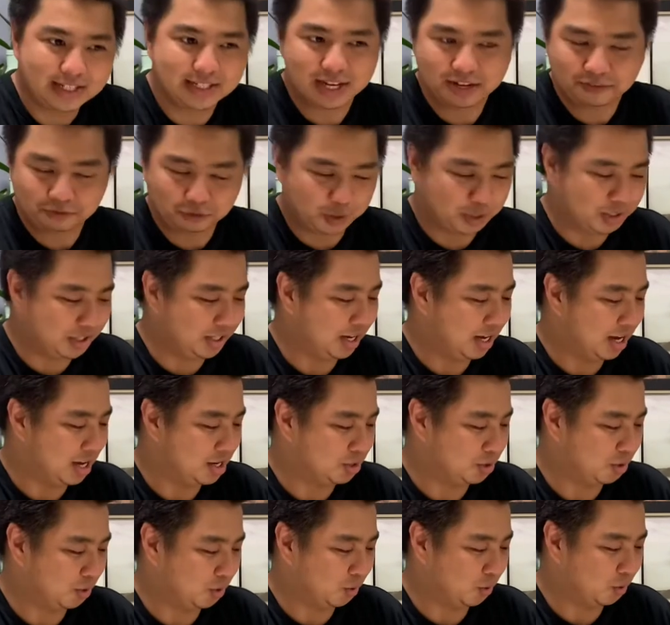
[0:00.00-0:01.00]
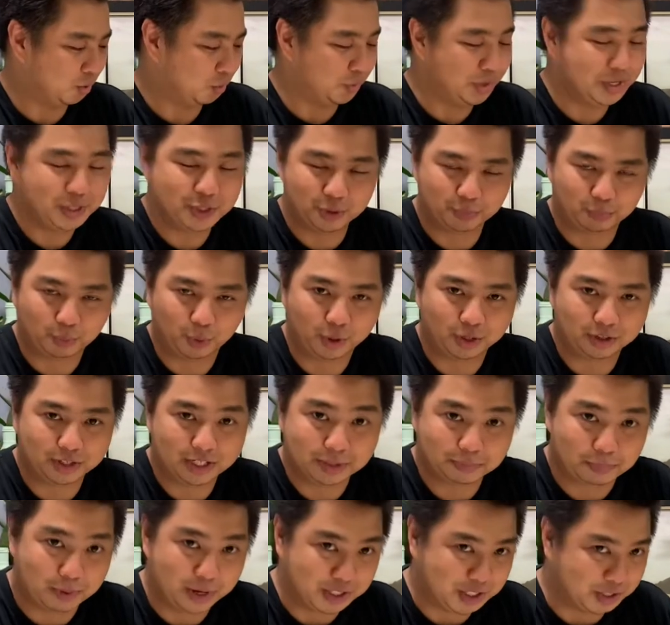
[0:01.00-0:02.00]
and for Diageo, we support
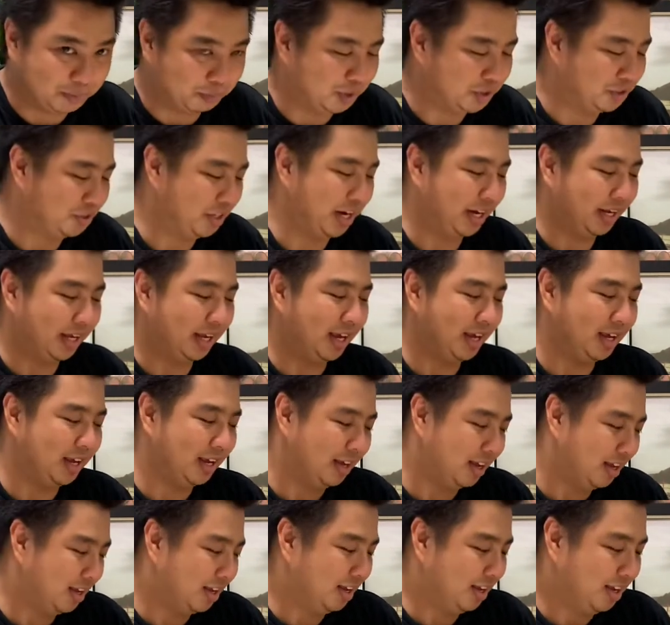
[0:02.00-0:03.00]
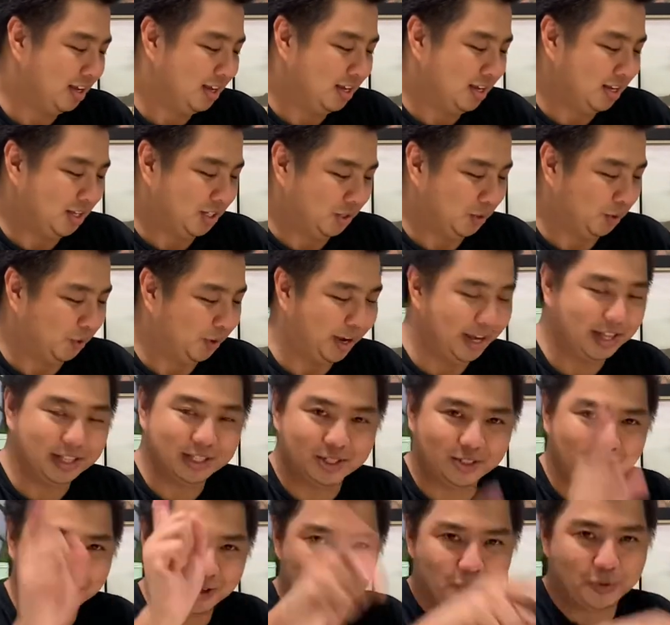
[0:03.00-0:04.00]
responsible drinking. So
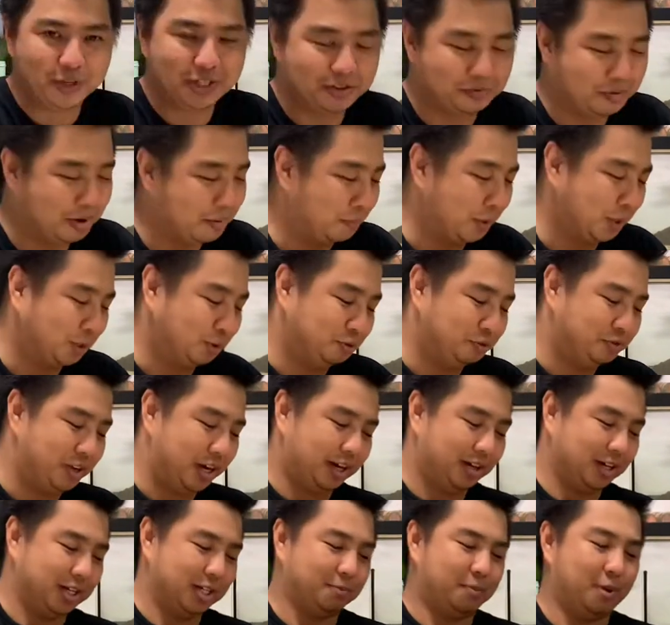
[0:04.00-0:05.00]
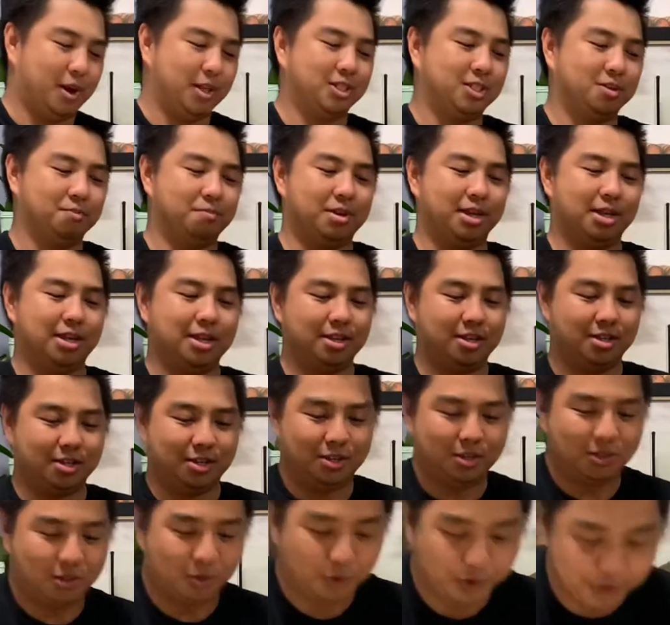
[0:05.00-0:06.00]
hence, always remember to drink responsibly.
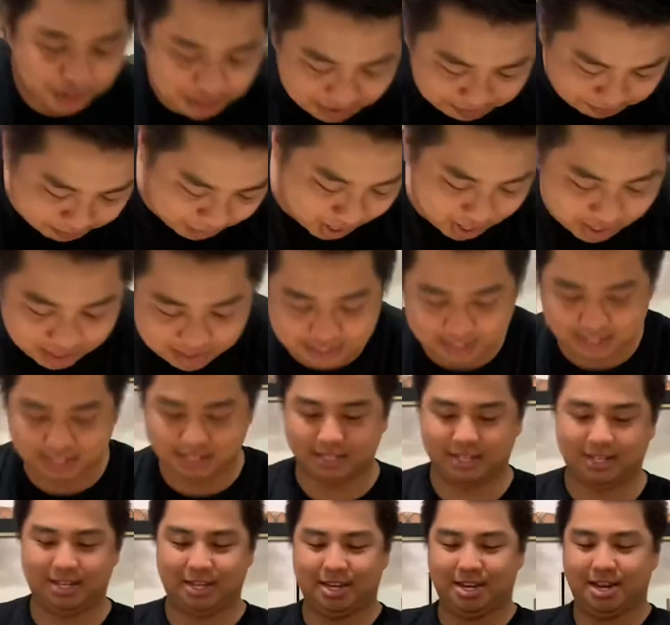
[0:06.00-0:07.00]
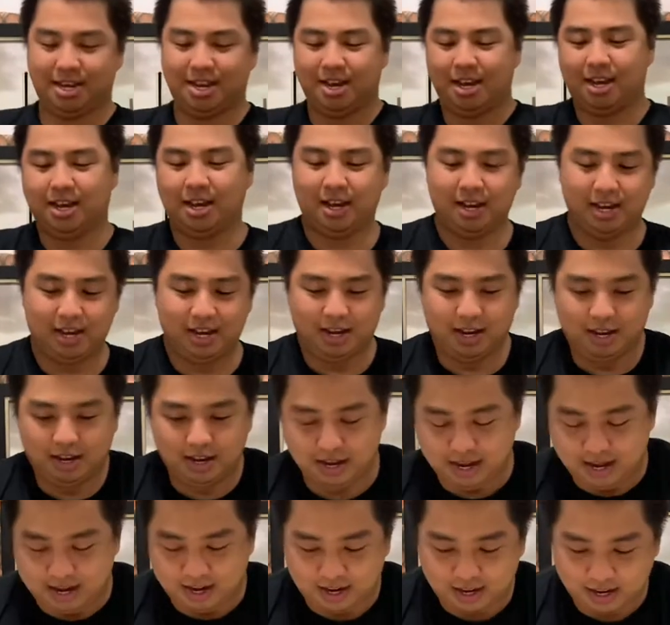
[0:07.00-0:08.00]
So, in box,
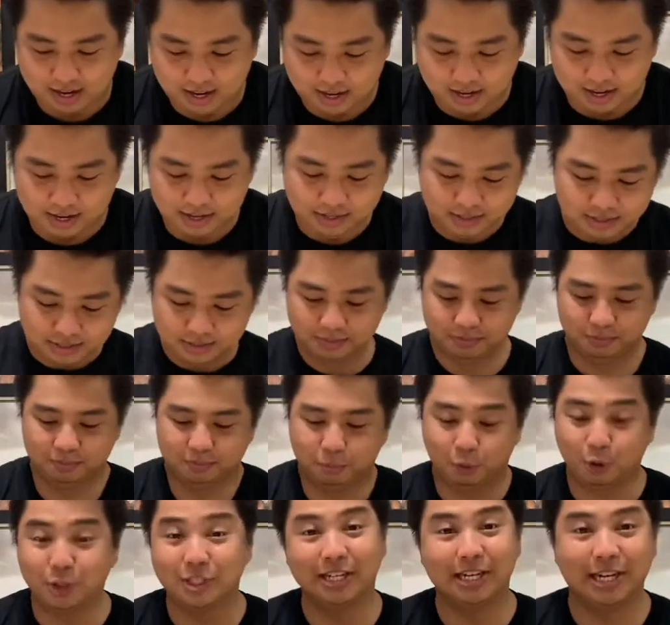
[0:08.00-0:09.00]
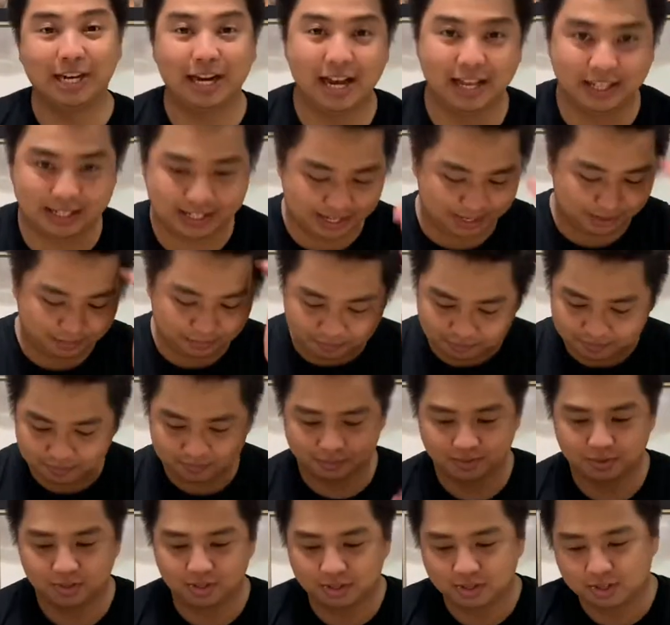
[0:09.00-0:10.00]
uh, buksan na natin.
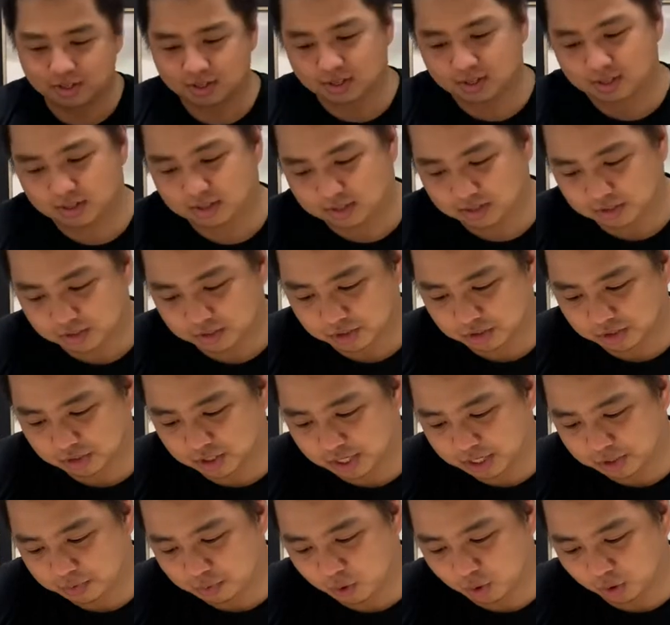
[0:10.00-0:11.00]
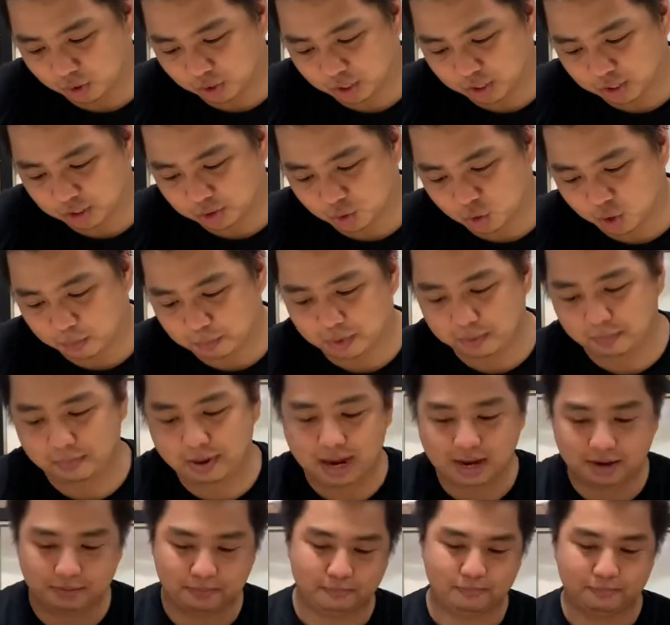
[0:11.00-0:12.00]
Johnnie Walker Double
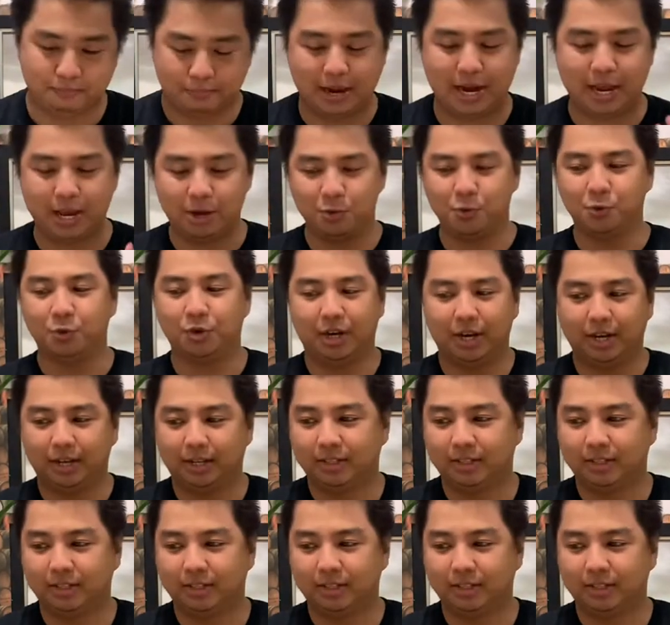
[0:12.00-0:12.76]
Black pala yung una.